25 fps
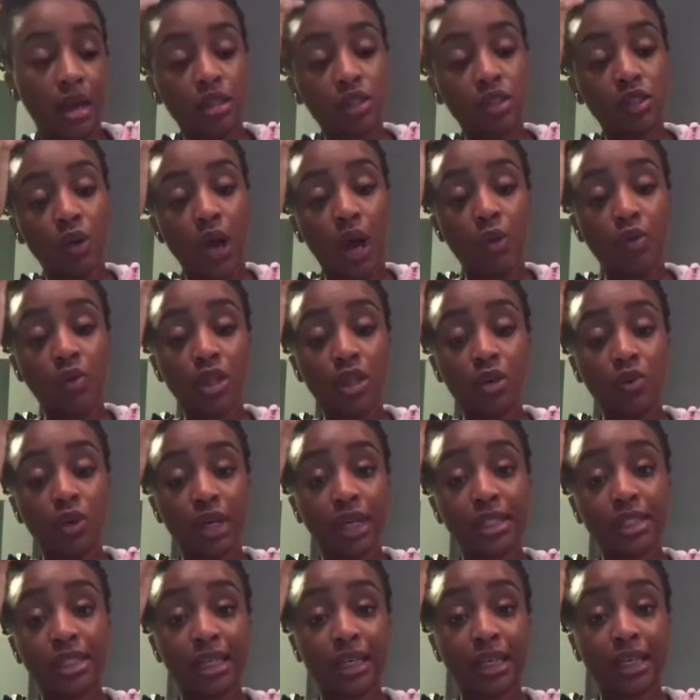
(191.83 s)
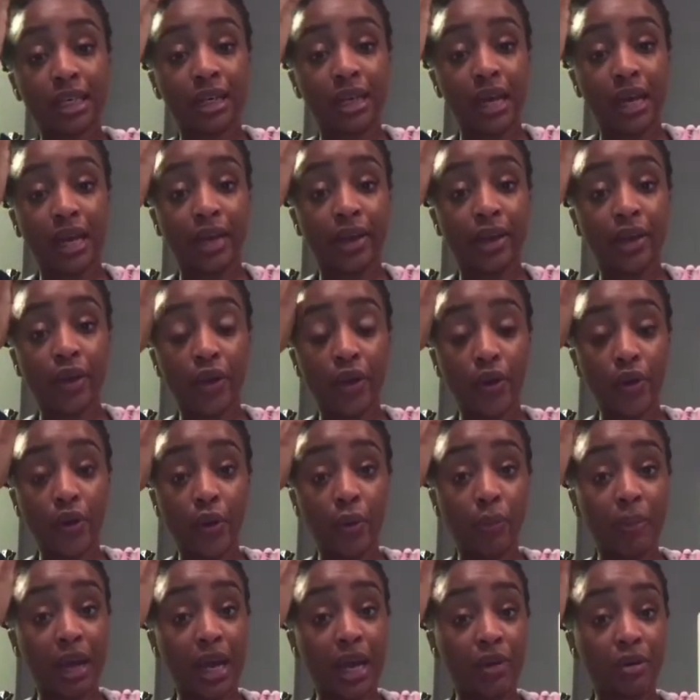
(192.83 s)
So I really wanted to get a
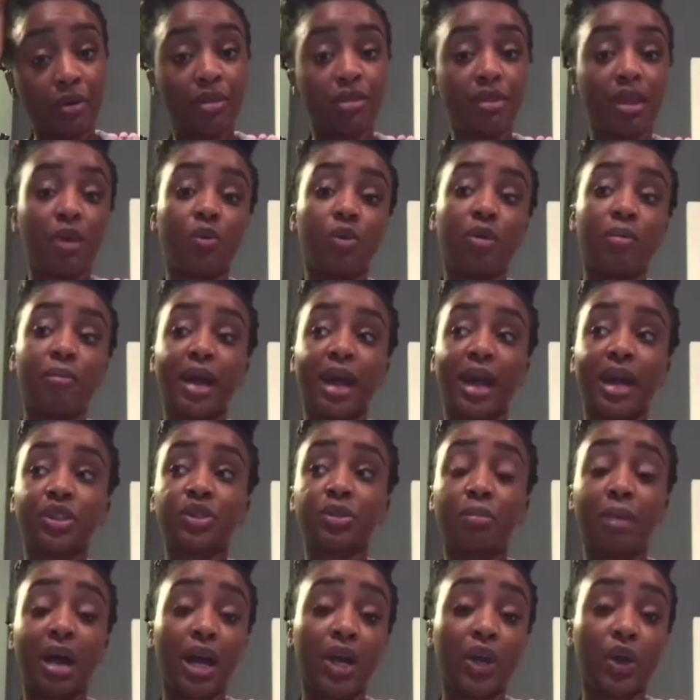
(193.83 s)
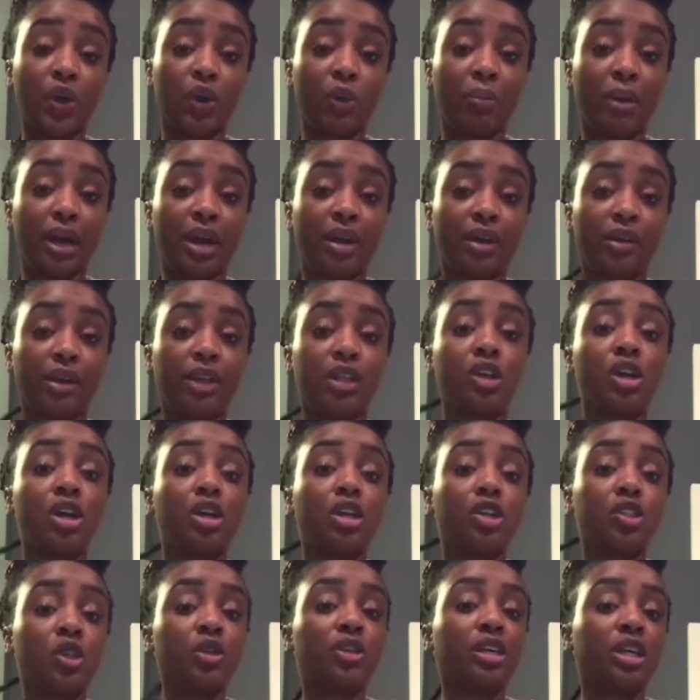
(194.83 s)
curl pattern that would match my curl pattern
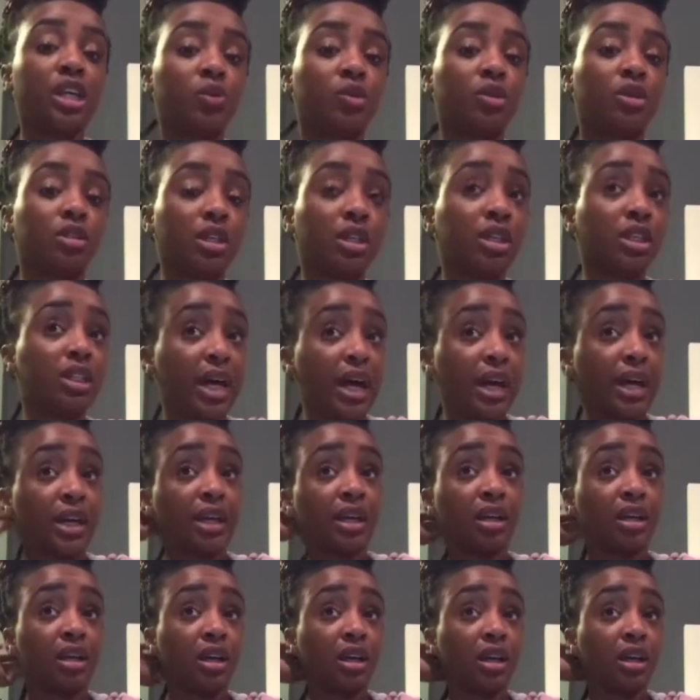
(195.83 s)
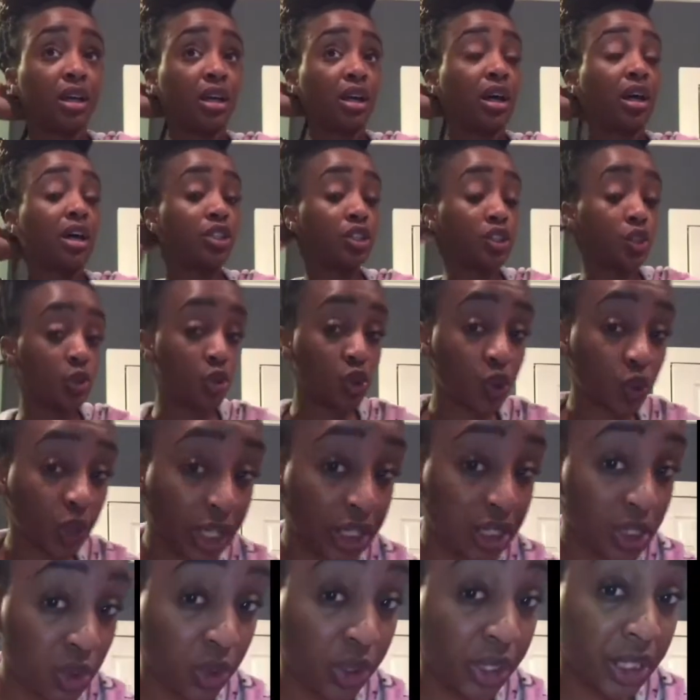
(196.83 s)
so that it would look like a
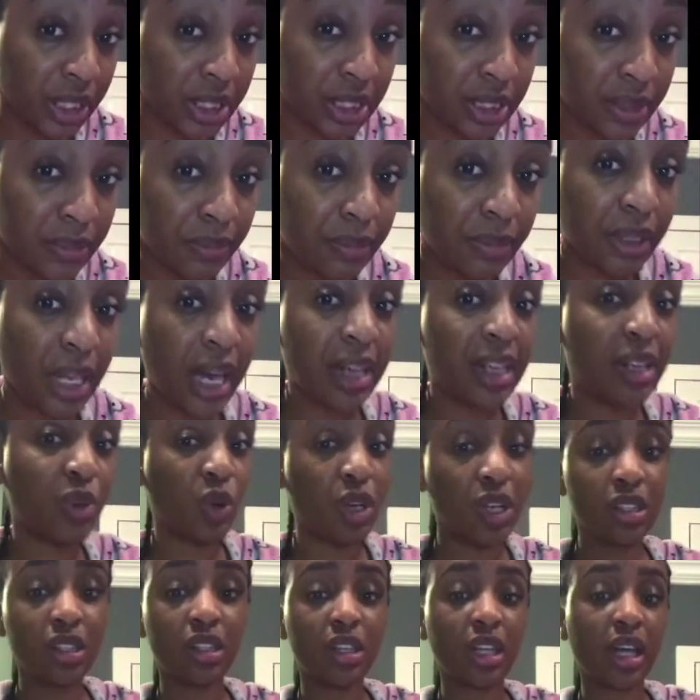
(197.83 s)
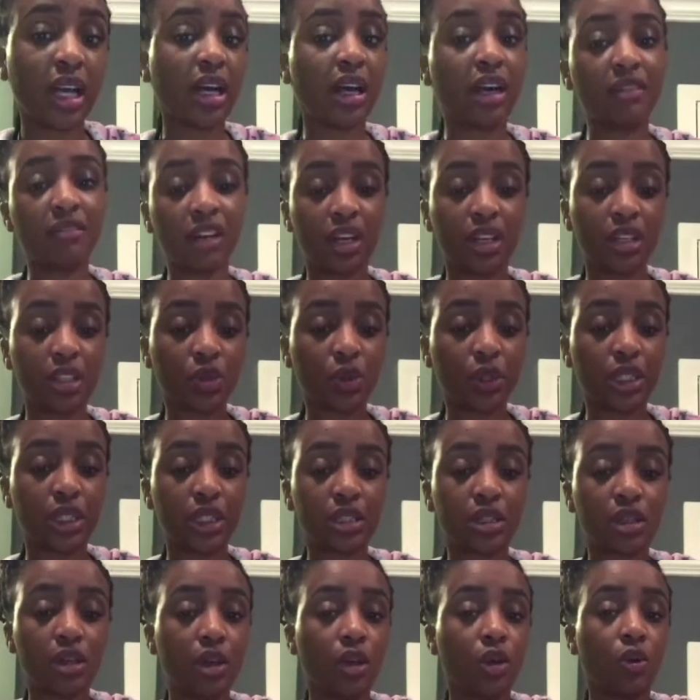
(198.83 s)
2-strand twist. I didn't want it to look like a Havana
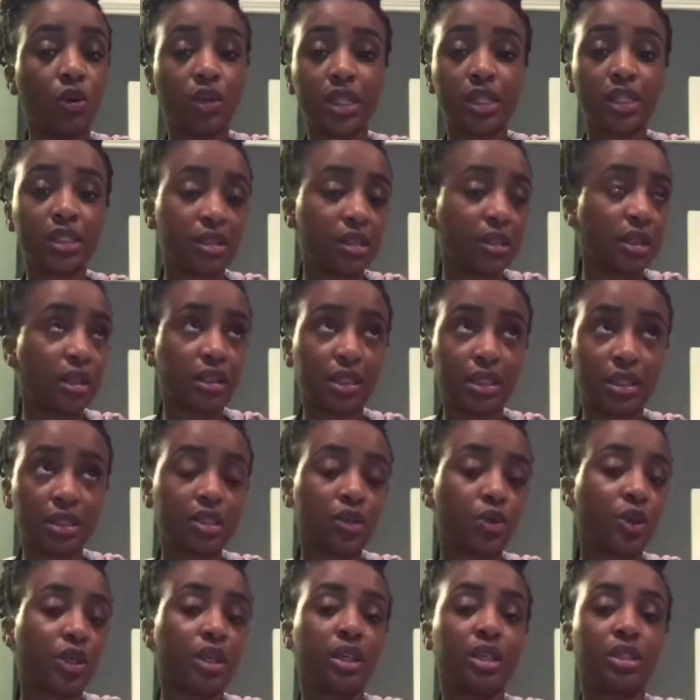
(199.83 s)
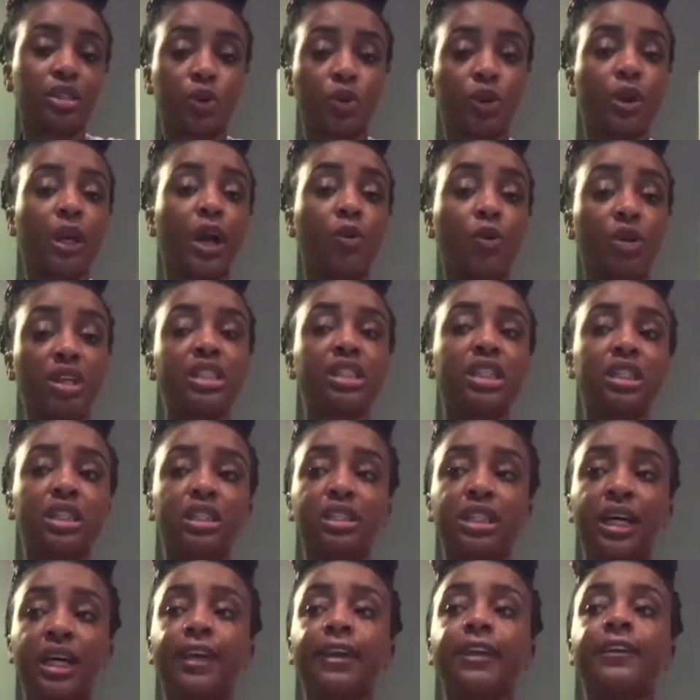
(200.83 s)
twist or a Senegalese twist, or I want it to
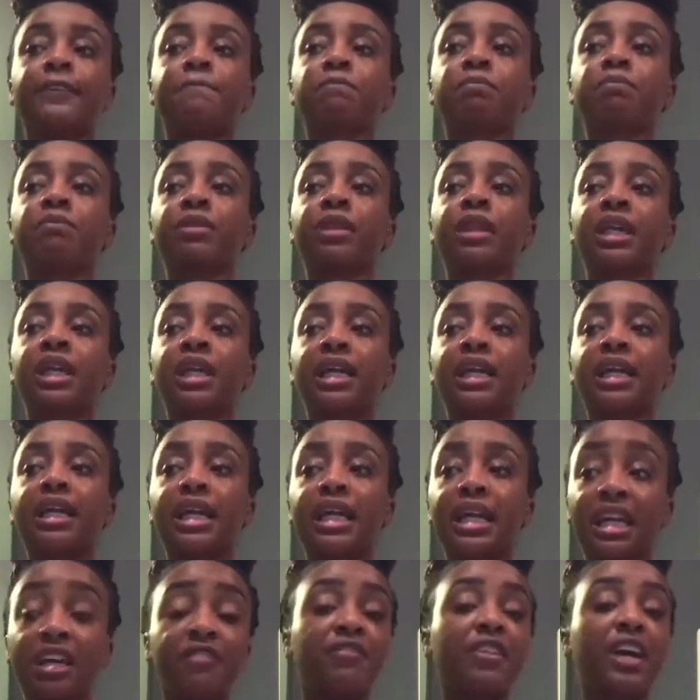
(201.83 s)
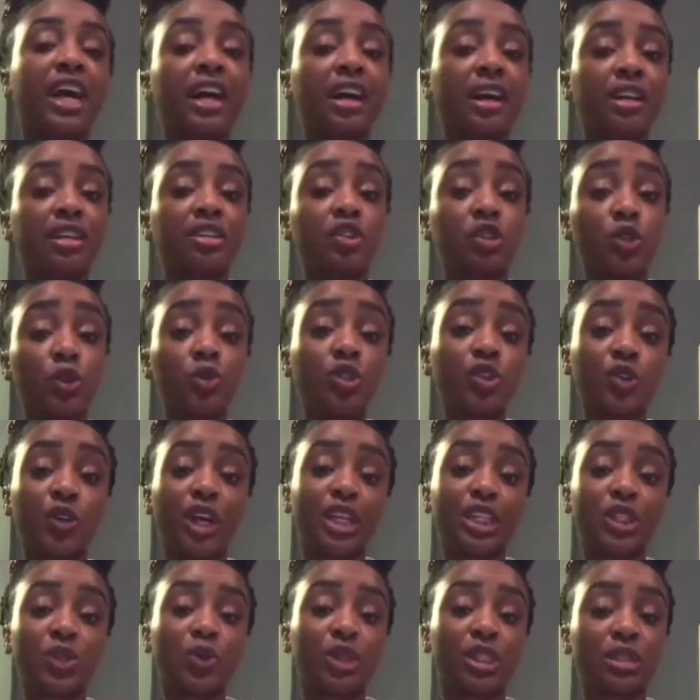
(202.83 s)
look like if I
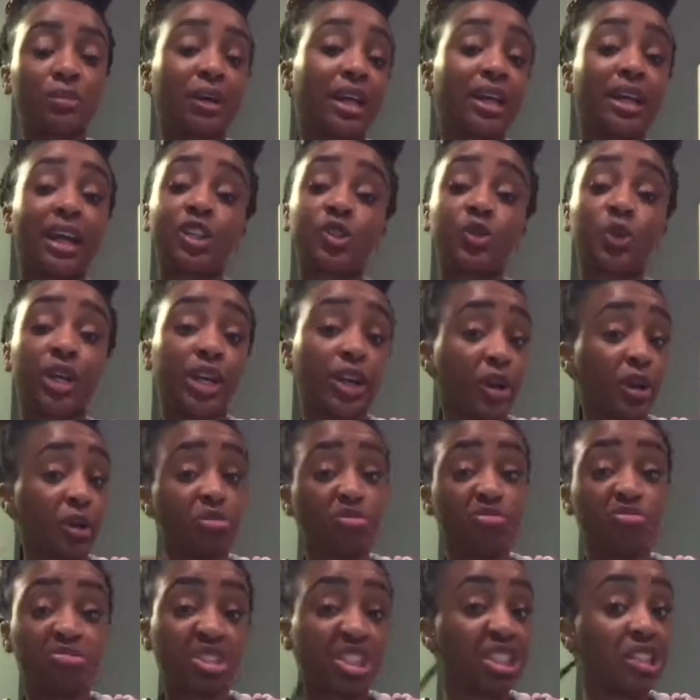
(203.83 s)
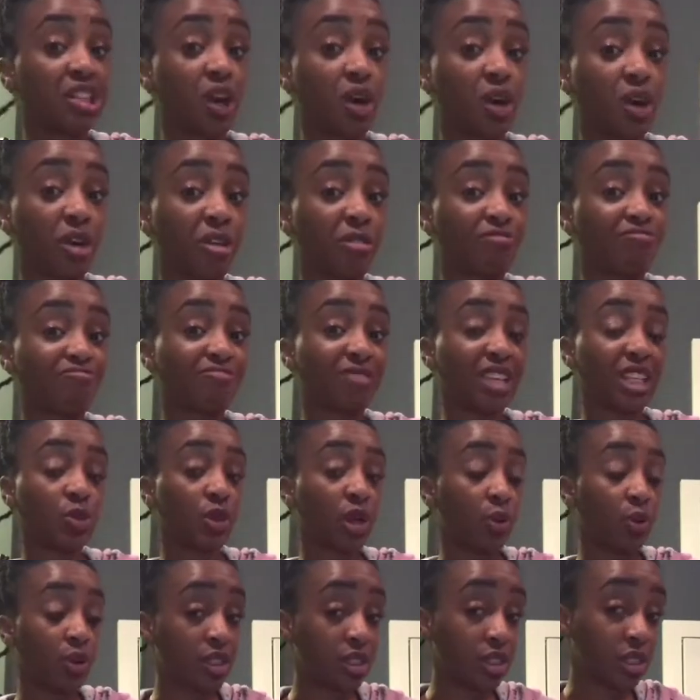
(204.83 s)
2-strand twist my natural hair just longer. That's
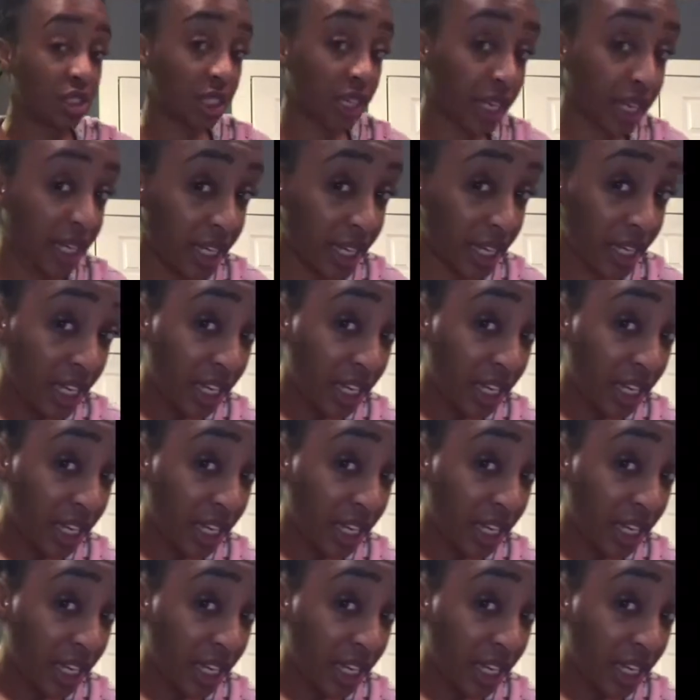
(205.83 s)
what I want it to look like.